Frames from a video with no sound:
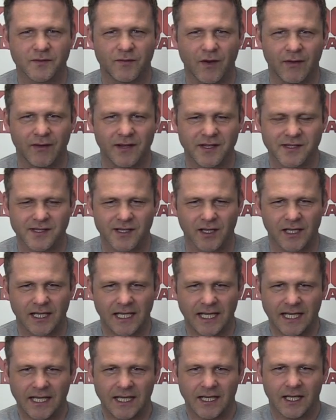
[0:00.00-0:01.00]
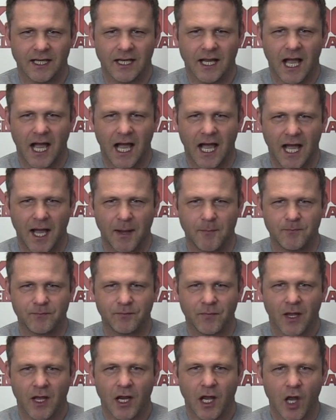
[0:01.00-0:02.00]
very slightly.
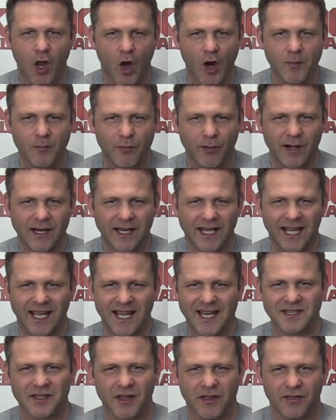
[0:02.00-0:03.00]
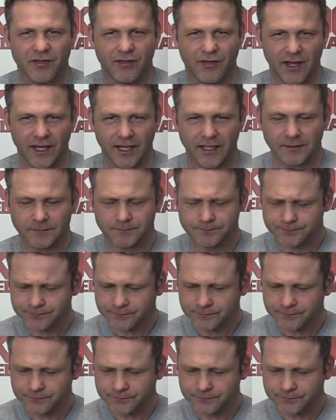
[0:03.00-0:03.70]
Line Breaker is a thing.